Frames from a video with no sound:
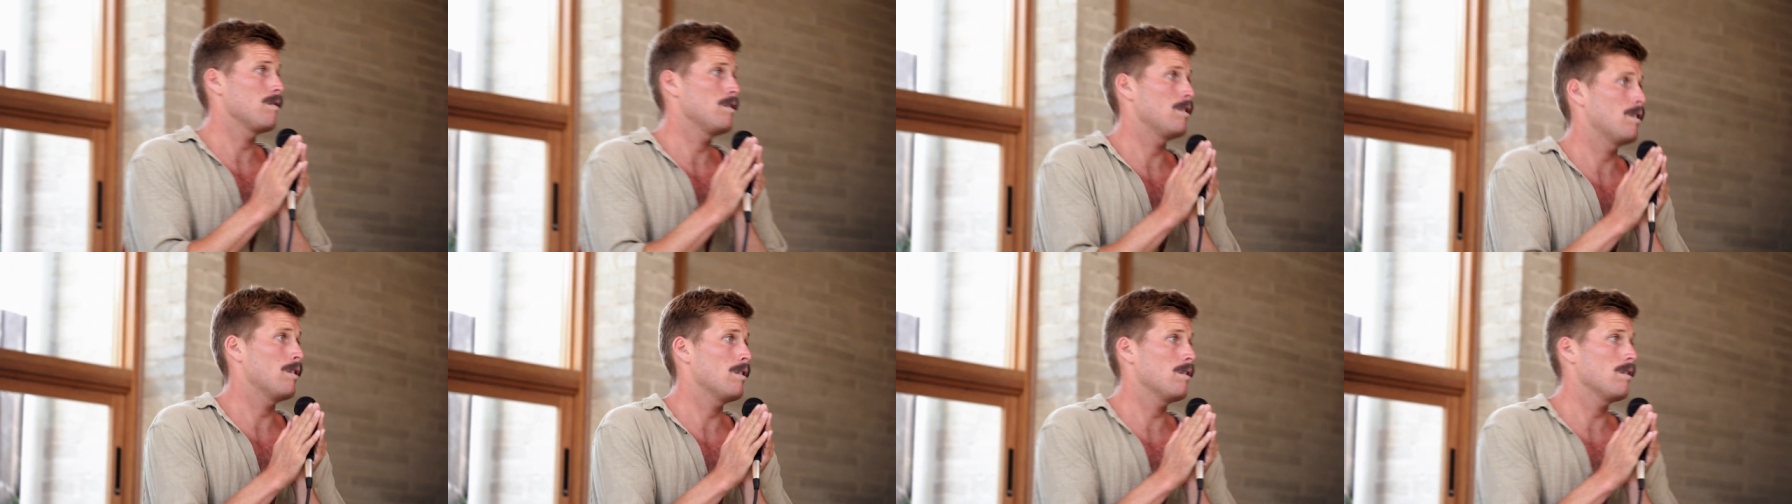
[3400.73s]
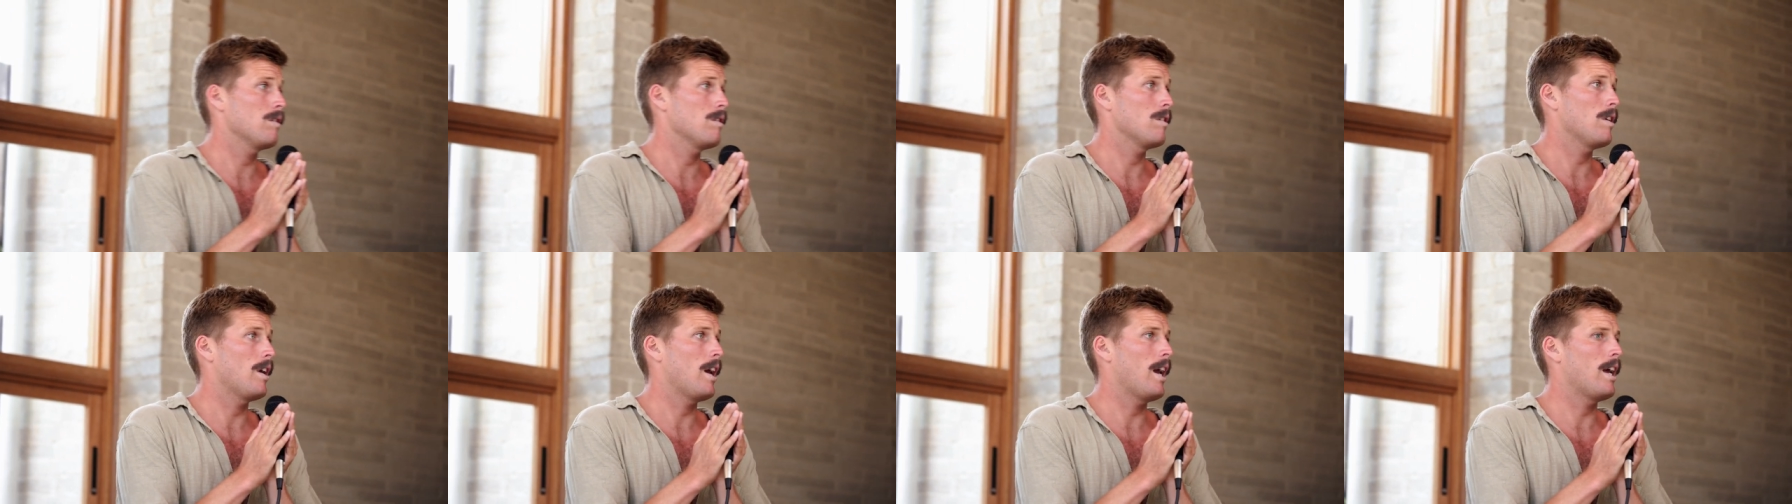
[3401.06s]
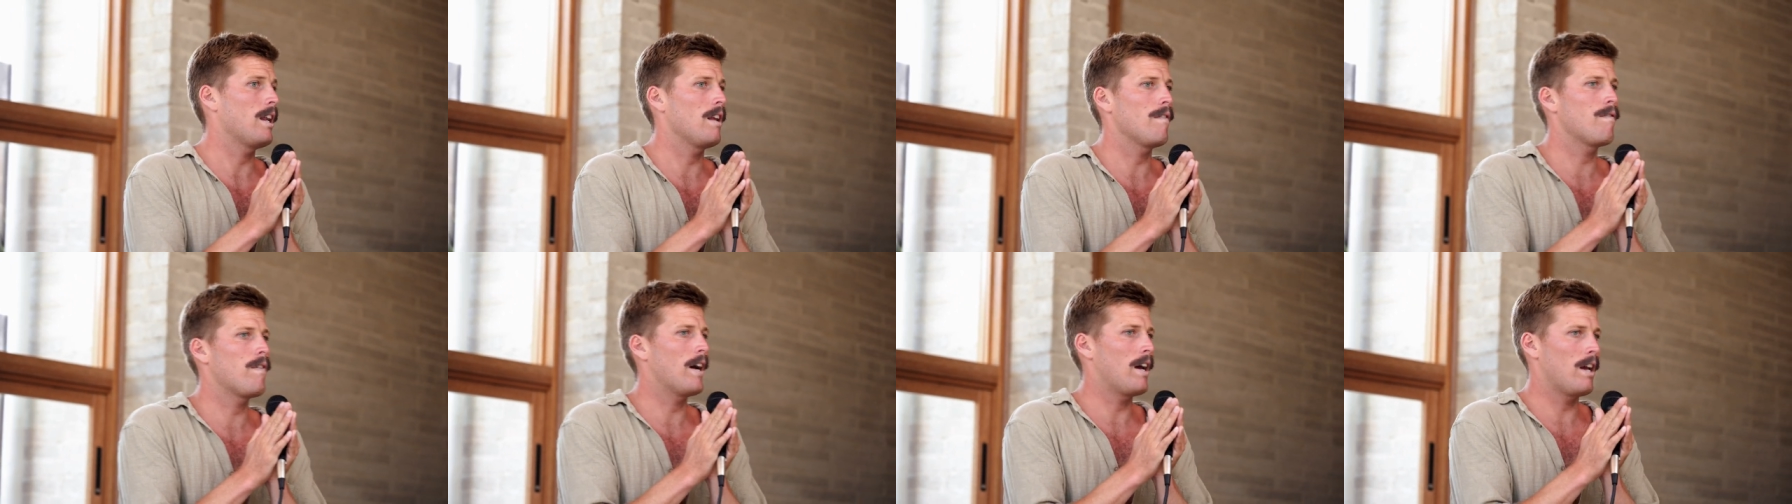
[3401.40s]
You know,
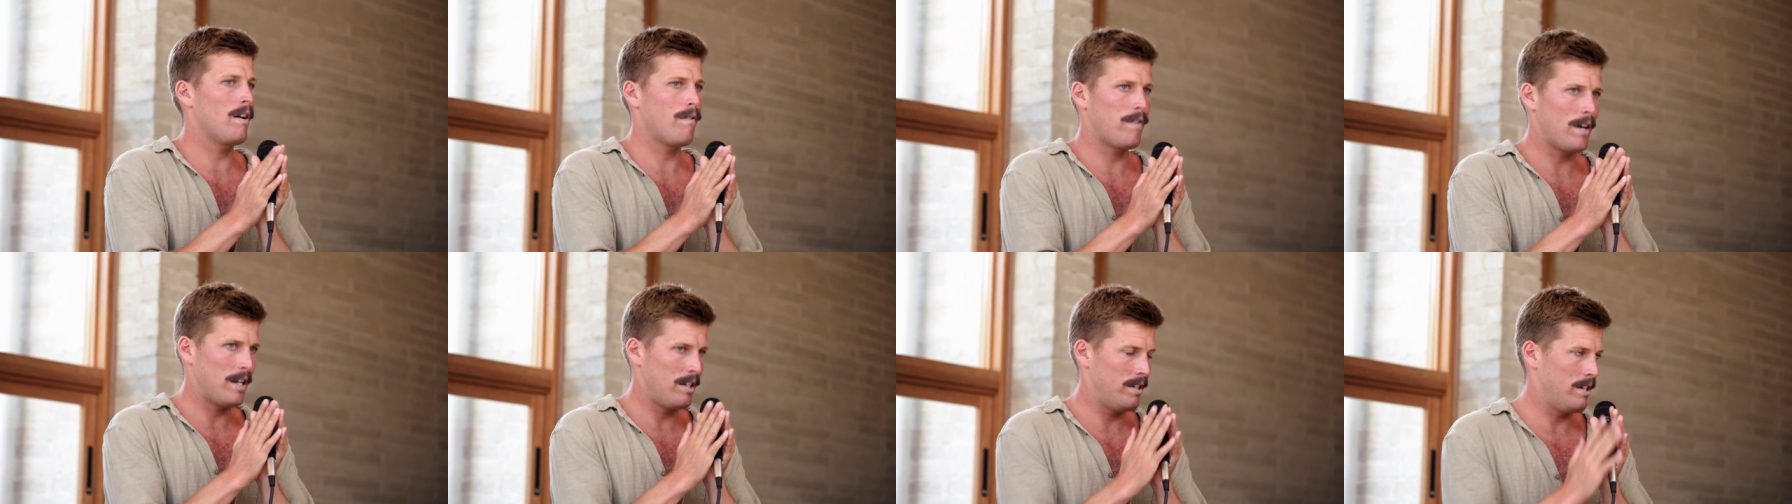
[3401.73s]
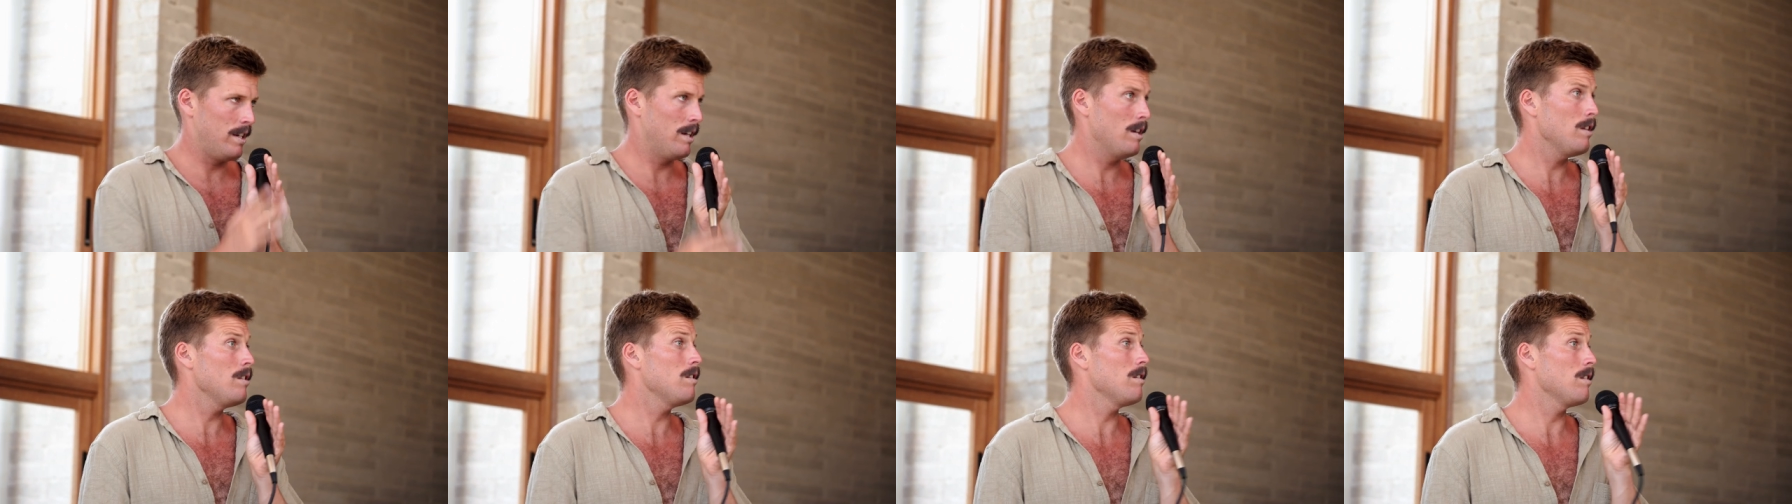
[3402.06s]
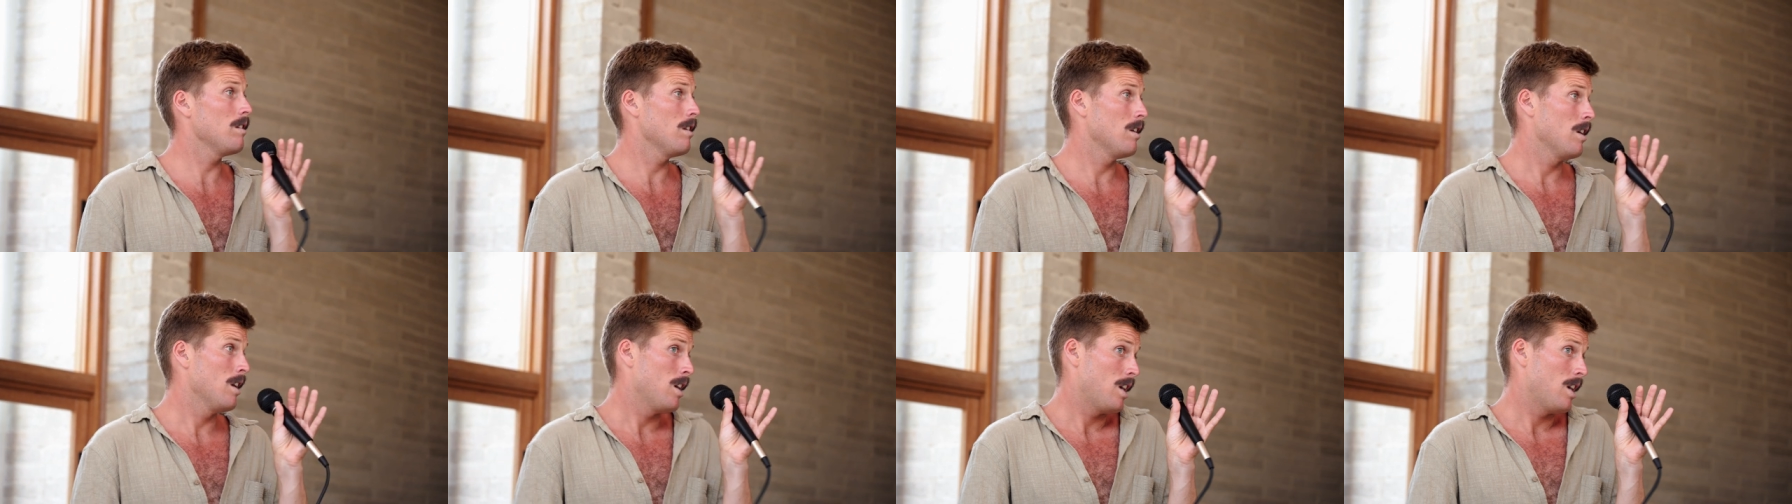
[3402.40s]
and if I if I did,